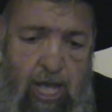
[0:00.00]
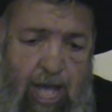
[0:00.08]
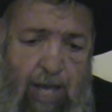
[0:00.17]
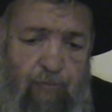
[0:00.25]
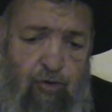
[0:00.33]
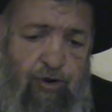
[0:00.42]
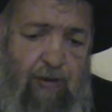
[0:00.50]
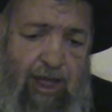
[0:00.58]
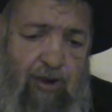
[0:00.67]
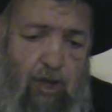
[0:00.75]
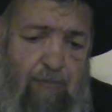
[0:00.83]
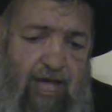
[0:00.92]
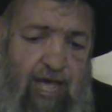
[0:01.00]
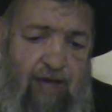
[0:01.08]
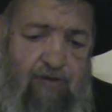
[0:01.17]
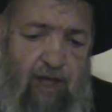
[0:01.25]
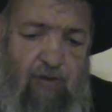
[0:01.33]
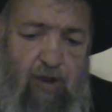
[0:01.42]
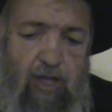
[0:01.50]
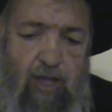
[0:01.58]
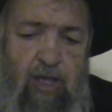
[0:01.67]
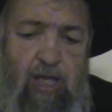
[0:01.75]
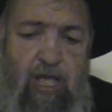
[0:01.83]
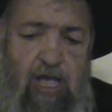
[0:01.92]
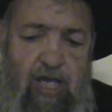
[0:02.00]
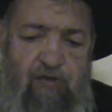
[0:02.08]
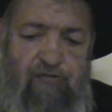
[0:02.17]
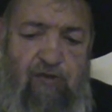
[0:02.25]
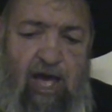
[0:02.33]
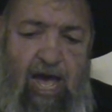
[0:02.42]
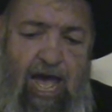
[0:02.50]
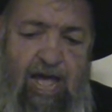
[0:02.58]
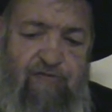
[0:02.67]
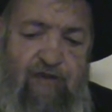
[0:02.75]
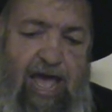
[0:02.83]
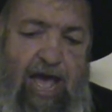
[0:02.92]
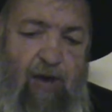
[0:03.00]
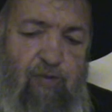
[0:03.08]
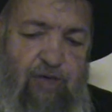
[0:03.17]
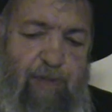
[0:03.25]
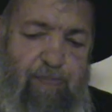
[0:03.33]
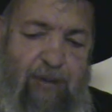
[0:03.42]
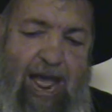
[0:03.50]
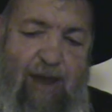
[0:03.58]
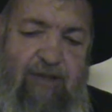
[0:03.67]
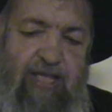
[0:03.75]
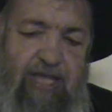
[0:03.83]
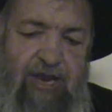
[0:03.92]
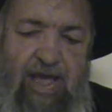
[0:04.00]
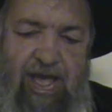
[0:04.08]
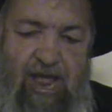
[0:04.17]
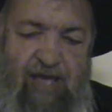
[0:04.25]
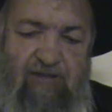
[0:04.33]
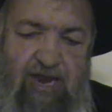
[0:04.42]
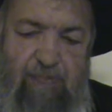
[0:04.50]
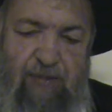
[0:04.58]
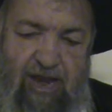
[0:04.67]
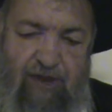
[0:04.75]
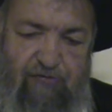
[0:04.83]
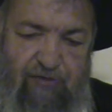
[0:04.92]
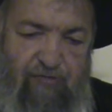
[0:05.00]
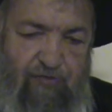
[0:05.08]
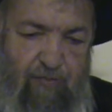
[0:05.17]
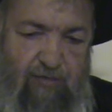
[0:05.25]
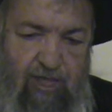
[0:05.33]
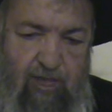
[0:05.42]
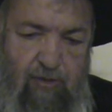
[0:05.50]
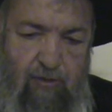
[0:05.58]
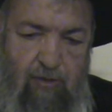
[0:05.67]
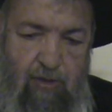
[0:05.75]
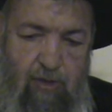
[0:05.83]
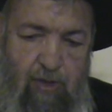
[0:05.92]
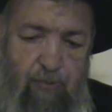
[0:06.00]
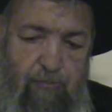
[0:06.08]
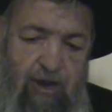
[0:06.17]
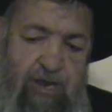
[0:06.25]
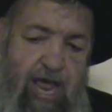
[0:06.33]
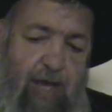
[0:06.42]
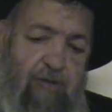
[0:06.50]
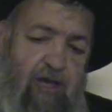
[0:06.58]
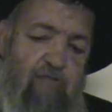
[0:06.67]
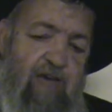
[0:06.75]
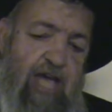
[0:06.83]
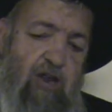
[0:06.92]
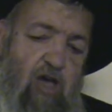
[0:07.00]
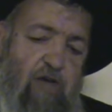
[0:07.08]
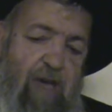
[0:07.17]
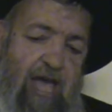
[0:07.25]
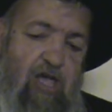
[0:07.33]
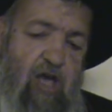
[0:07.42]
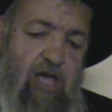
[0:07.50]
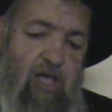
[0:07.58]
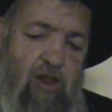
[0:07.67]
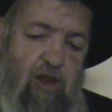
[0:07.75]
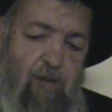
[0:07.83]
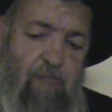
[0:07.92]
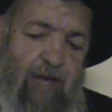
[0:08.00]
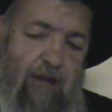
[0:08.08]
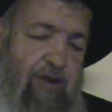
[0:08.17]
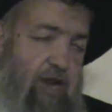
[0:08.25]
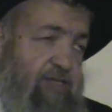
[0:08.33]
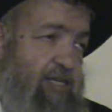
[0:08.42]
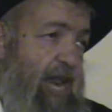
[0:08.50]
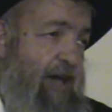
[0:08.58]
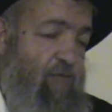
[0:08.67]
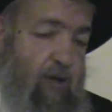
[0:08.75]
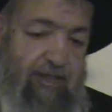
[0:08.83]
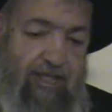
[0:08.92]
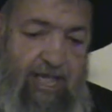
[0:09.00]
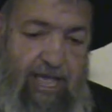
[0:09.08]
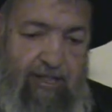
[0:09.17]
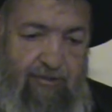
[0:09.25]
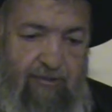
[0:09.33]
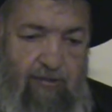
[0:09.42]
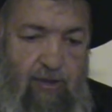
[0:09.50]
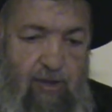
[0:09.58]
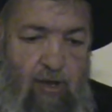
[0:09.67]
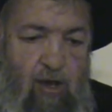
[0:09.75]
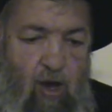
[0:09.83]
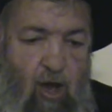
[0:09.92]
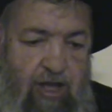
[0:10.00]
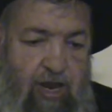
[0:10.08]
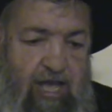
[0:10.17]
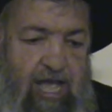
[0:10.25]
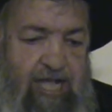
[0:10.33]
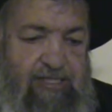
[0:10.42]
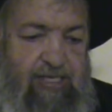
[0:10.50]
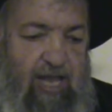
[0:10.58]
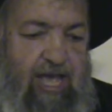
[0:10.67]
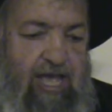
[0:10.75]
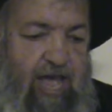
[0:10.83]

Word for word: Hamudu anome if I vow that Barry cannot have any benefit from me, but Nebuch vein loy mayoichel, Barry doesn't have what to eat. Hoylech etzel